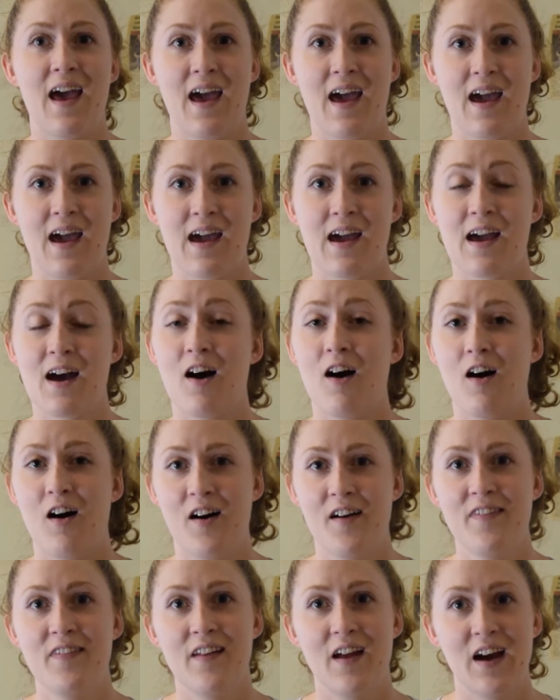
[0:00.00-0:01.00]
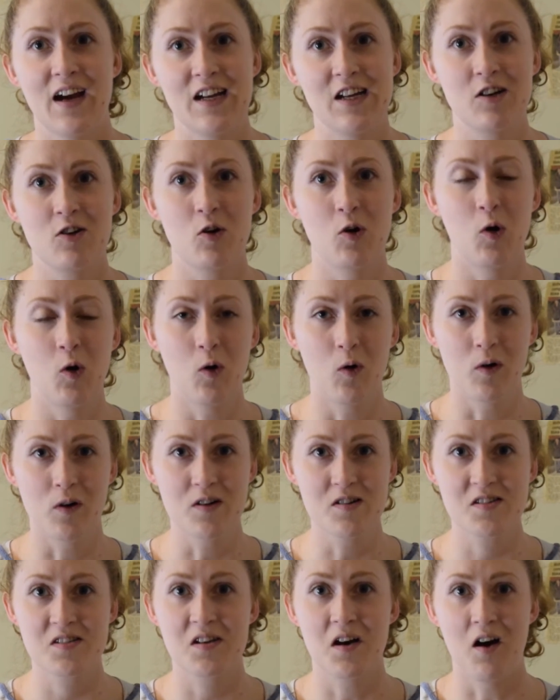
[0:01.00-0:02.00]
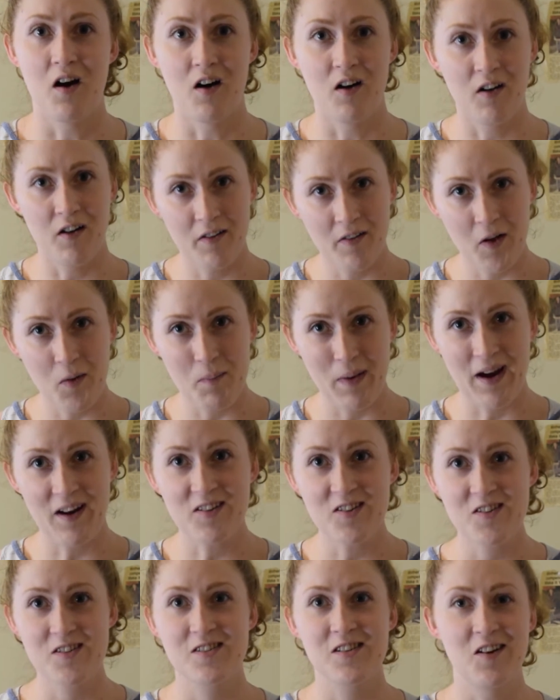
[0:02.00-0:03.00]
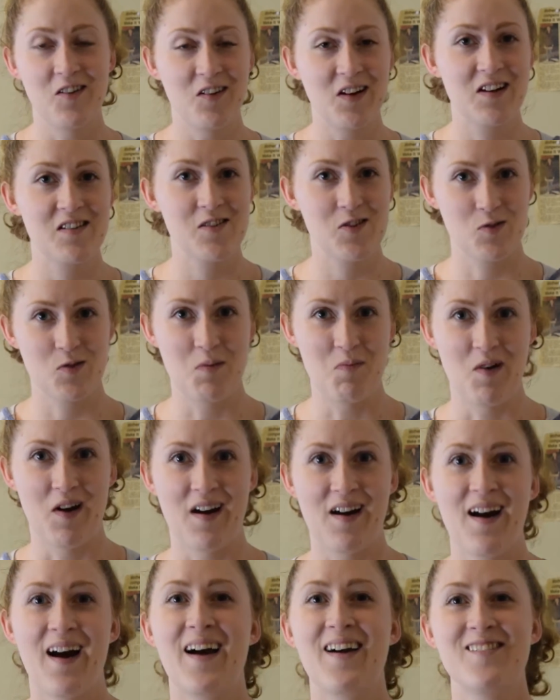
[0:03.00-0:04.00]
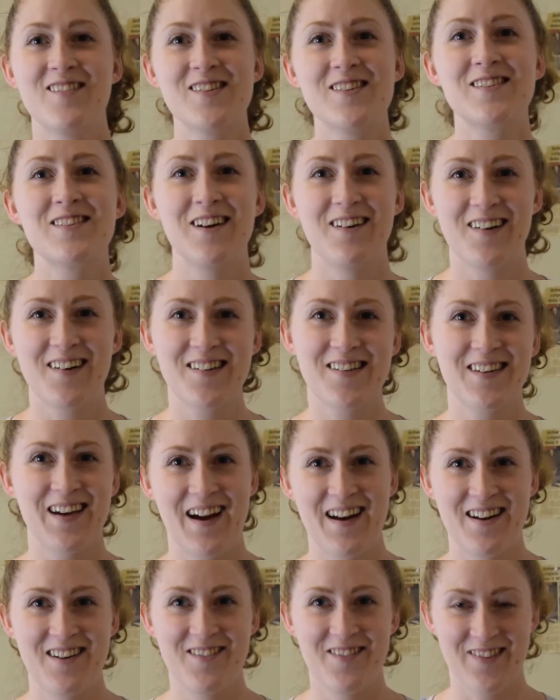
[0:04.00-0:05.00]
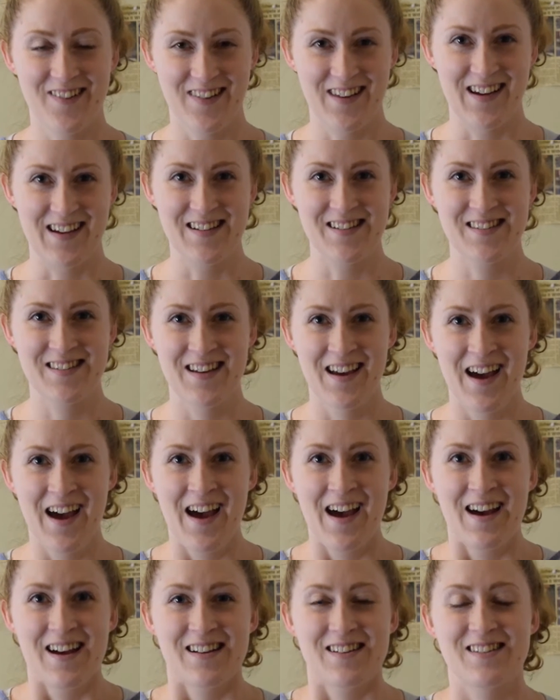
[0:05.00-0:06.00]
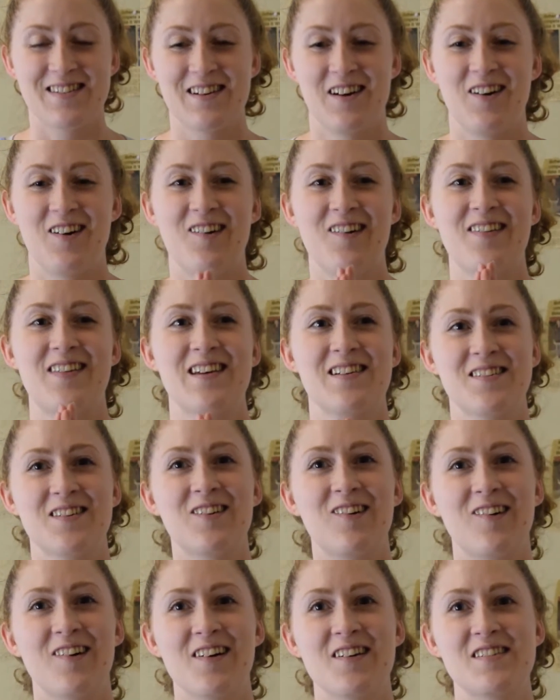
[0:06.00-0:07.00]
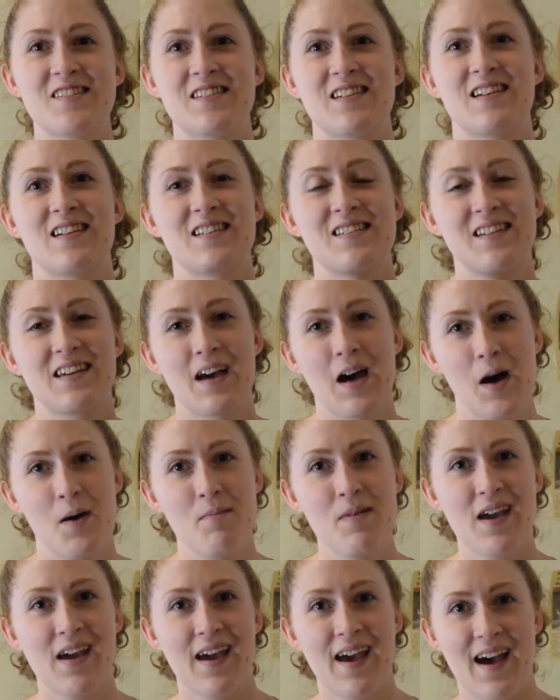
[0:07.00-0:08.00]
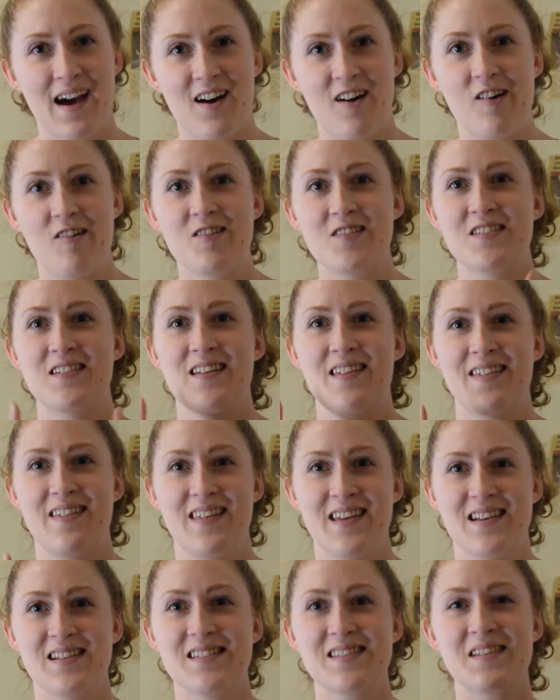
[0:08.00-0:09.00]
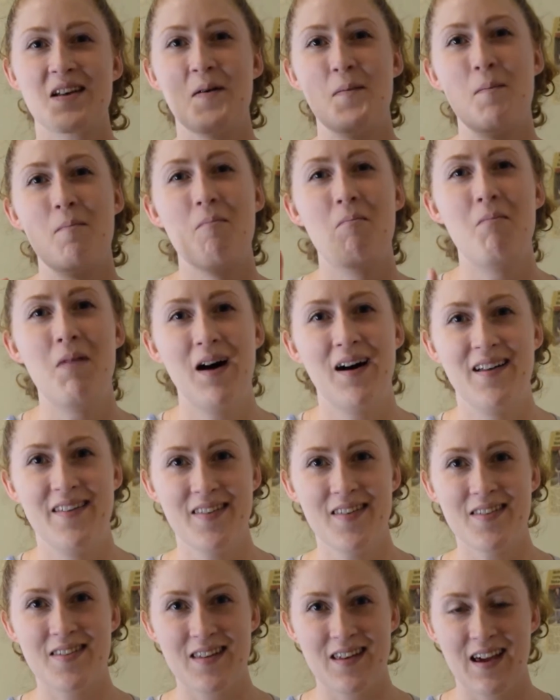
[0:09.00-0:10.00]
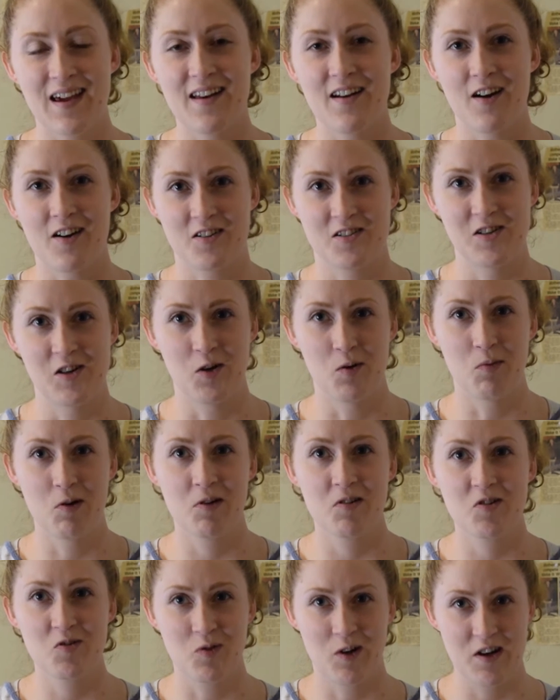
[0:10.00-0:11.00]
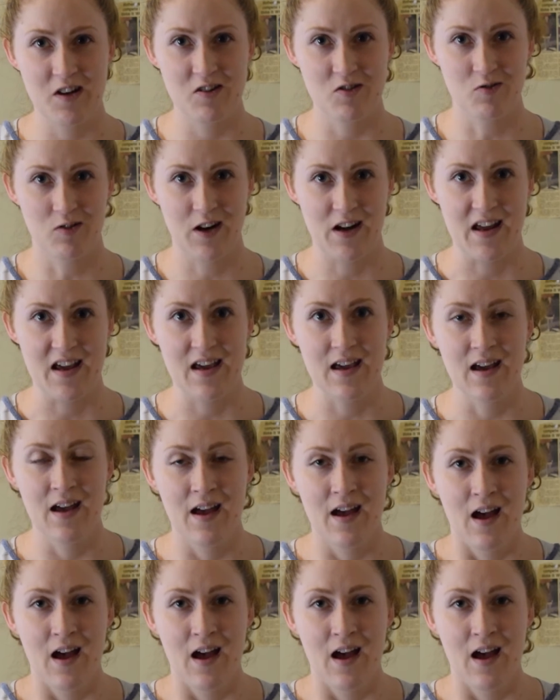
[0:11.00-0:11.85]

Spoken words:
an online course all about sewing swimwear. I'm so excited for this. So this course is coming out this month in October 2020.